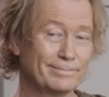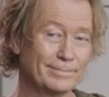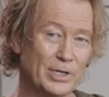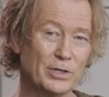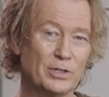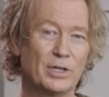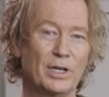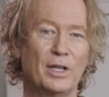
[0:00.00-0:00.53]

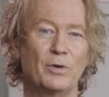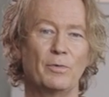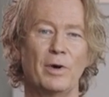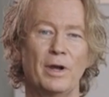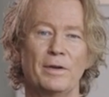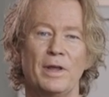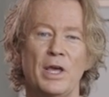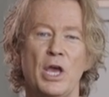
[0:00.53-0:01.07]
Here's another
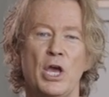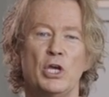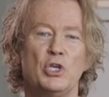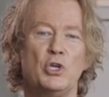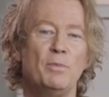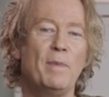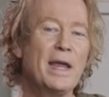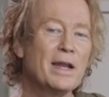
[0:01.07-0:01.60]
one.
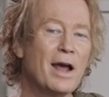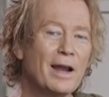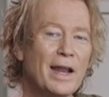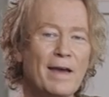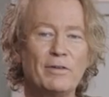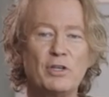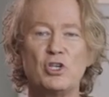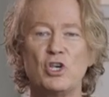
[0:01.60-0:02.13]
You may not
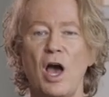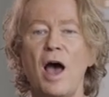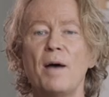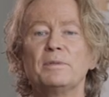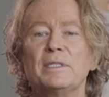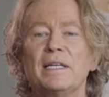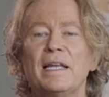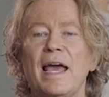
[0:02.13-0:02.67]
have a
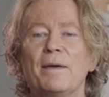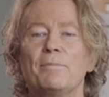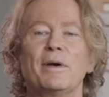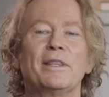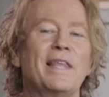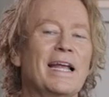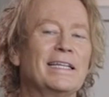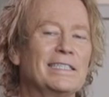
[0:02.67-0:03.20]
job today,
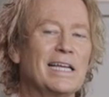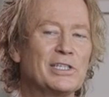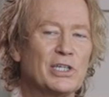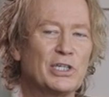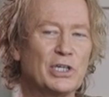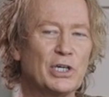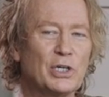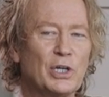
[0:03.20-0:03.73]
but that
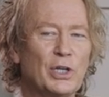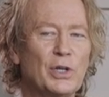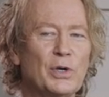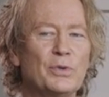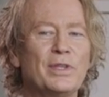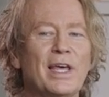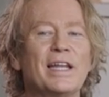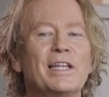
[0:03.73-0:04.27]
doesn't
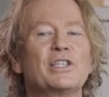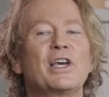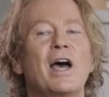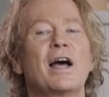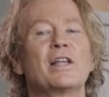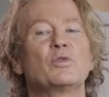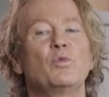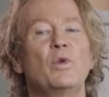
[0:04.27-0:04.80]
conclude that it's
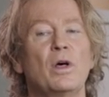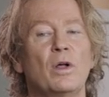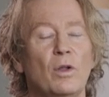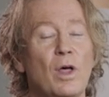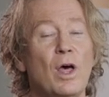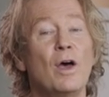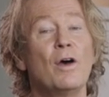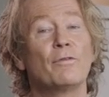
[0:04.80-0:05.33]
God's
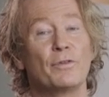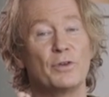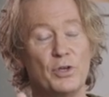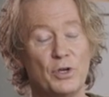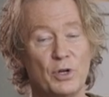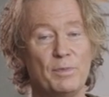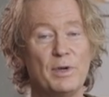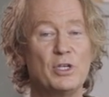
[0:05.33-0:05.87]
will for
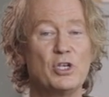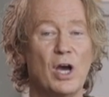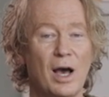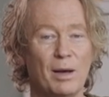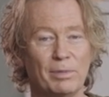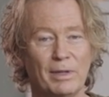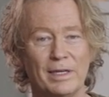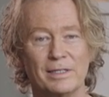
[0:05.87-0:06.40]
you to be
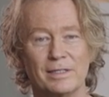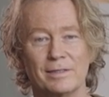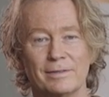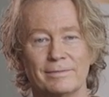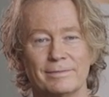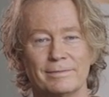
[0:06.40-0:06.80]
jobless.